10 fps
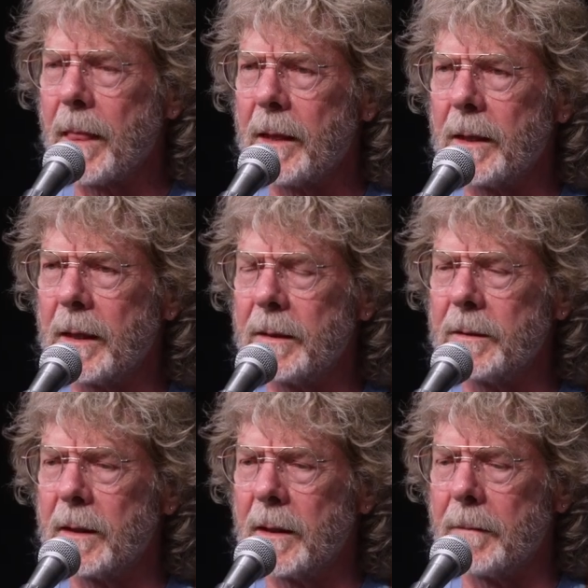
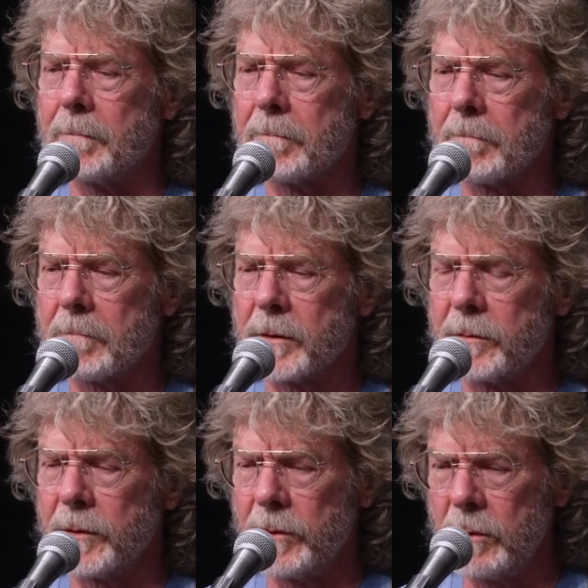
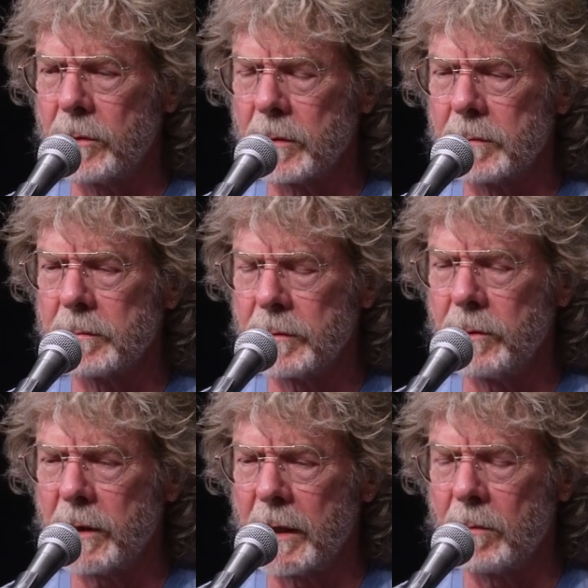was a
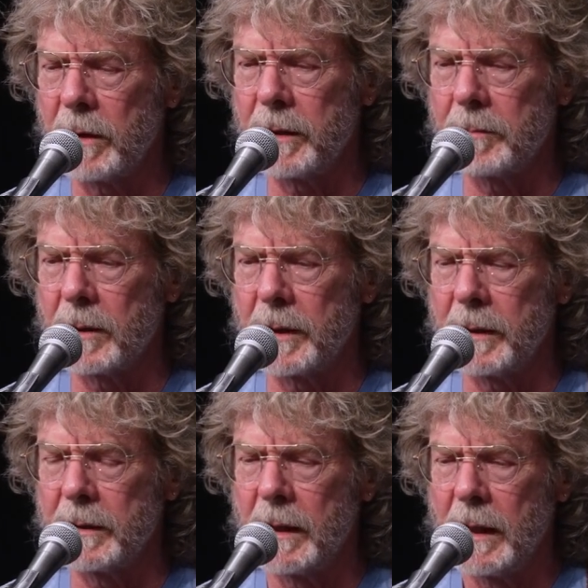new kind of way to play
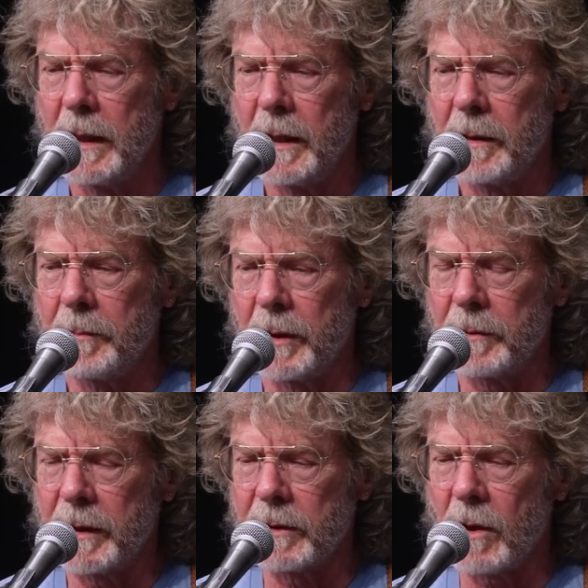it.
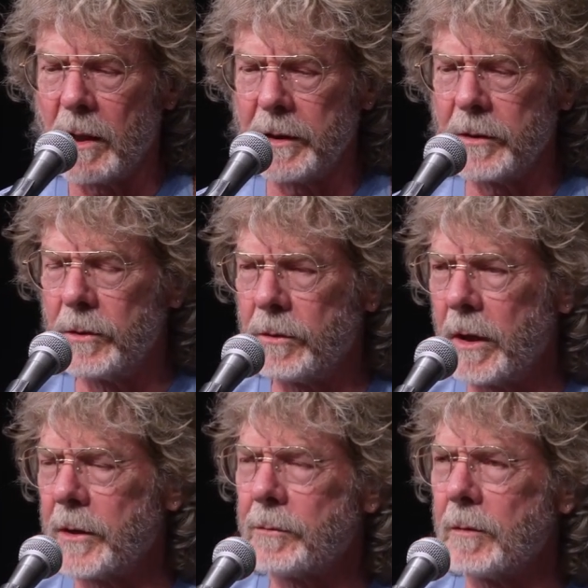But in calling it
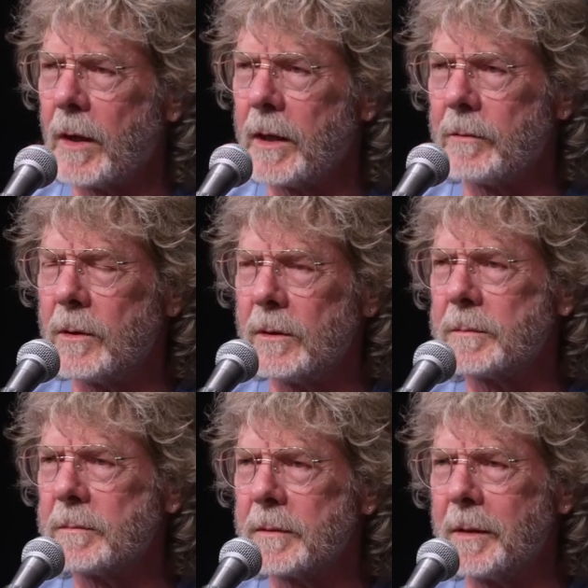Newgrass
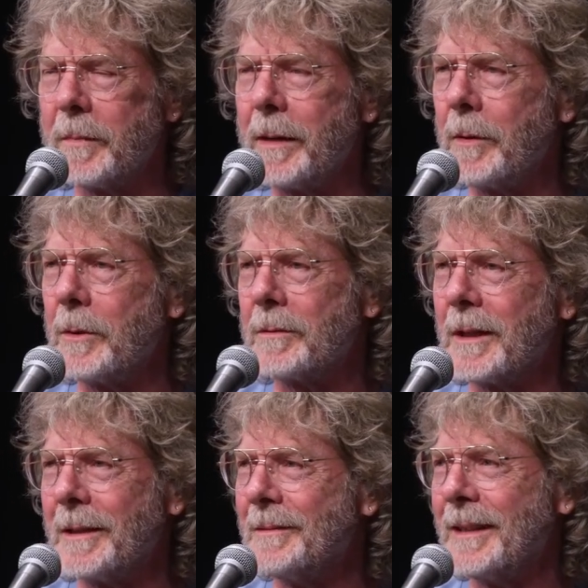Revival, and maybe
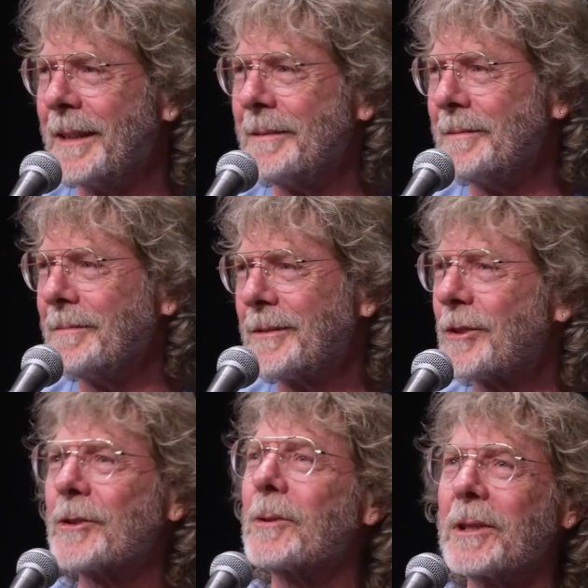and
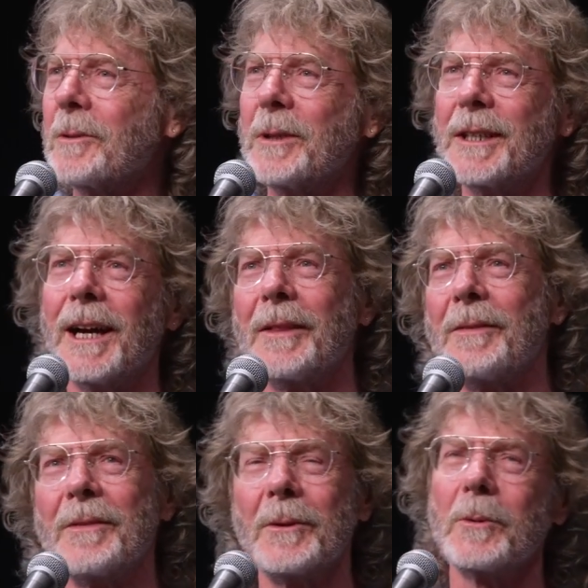surely we
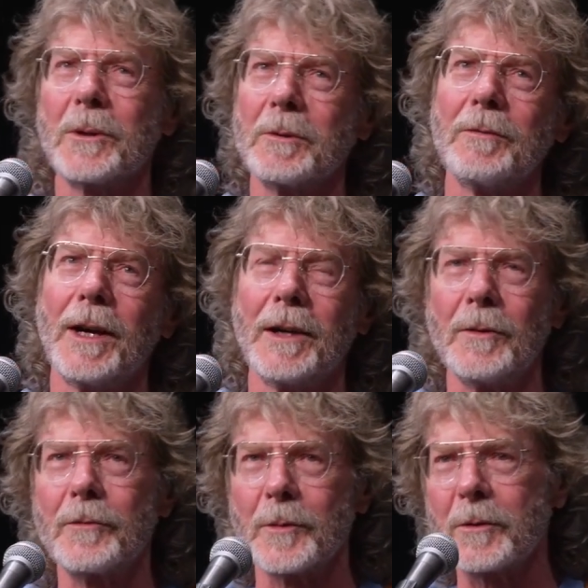got the word
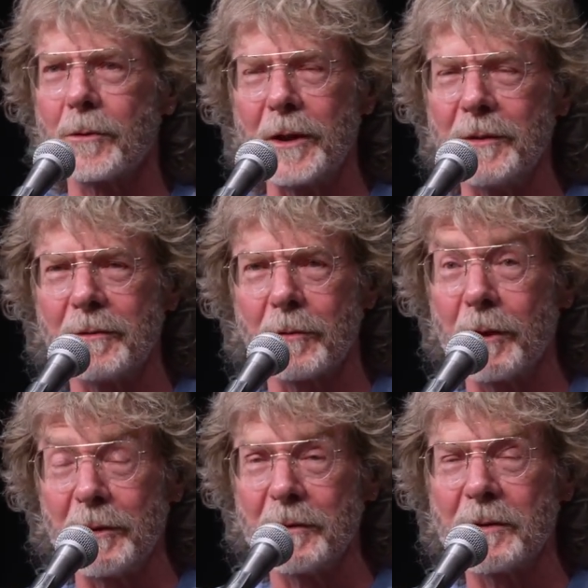revival from
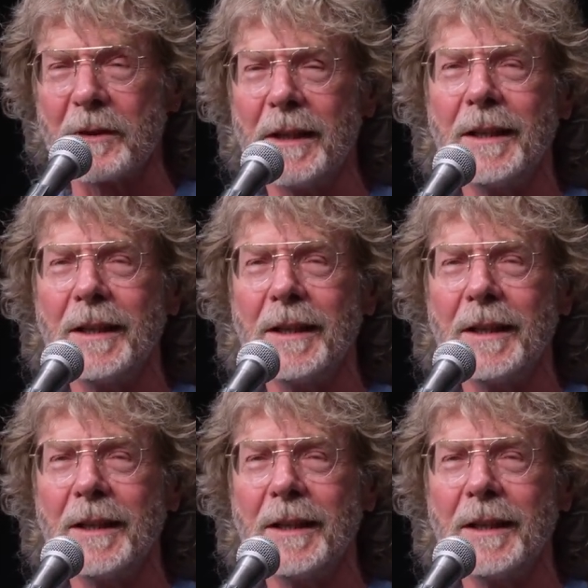Creedence,